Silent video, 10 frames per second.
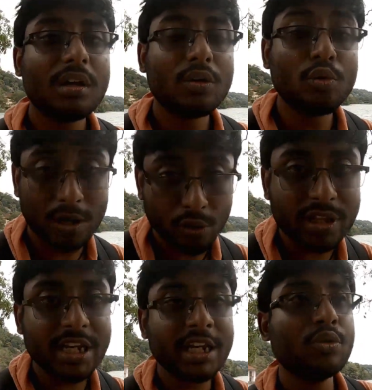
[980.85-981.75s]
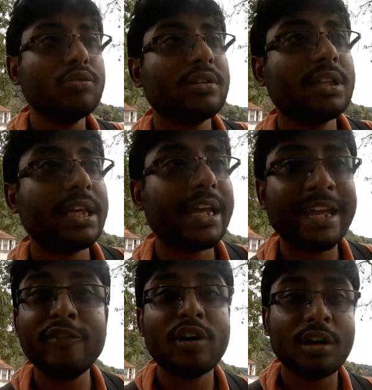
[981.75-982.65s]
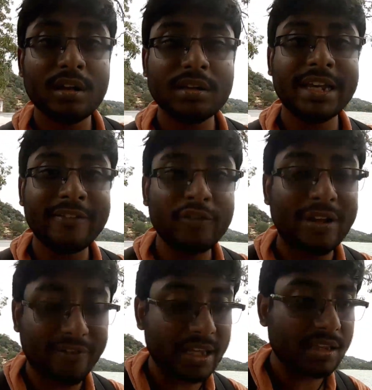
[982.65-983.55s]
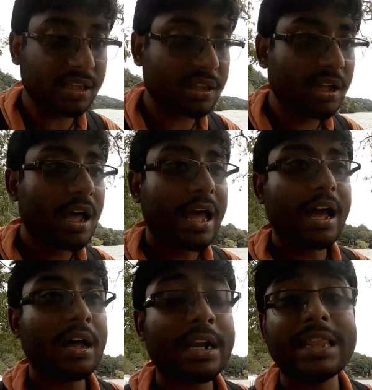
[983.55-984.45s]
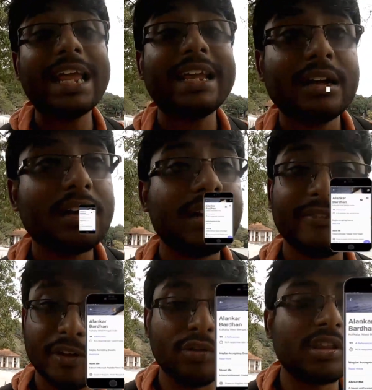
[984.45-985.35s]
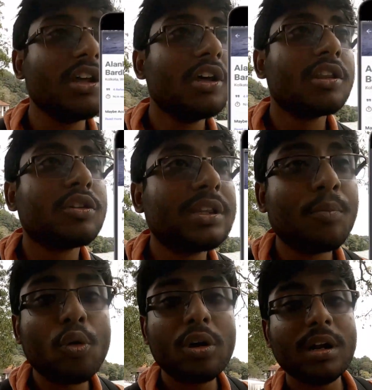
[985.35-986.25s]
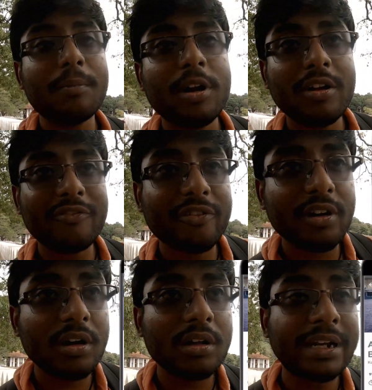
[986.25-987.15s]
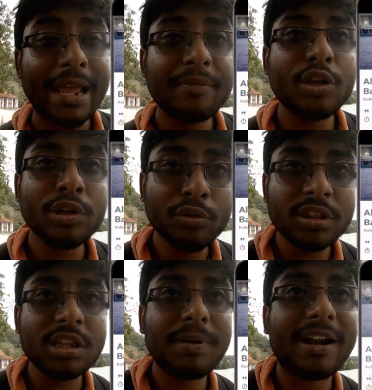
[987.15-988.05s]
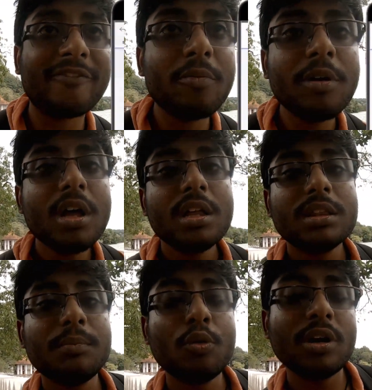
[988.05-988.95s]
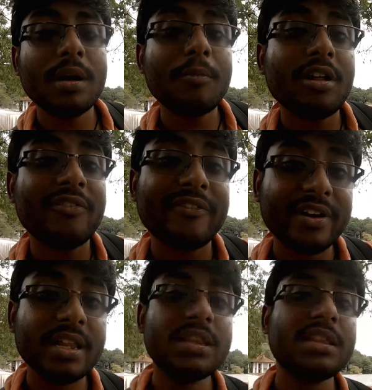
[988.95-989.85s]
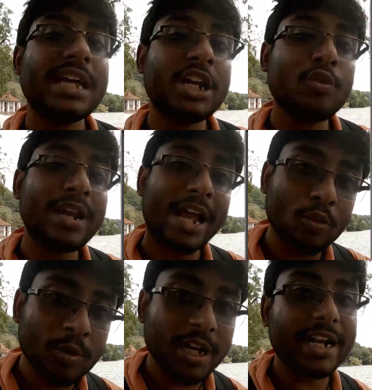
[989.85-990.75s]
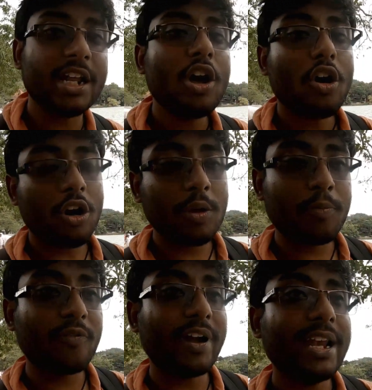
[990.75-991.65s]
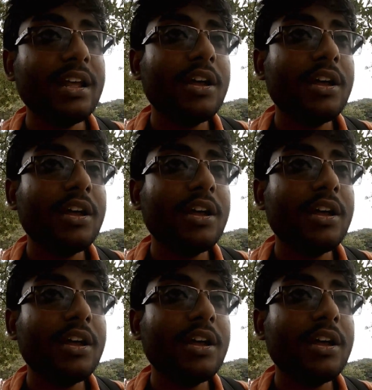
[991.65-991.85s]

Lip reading: who are hosting you, they give you references. It's like reviews. So the more number of times you use this platform, the more number of references that you will accumulate on your profile,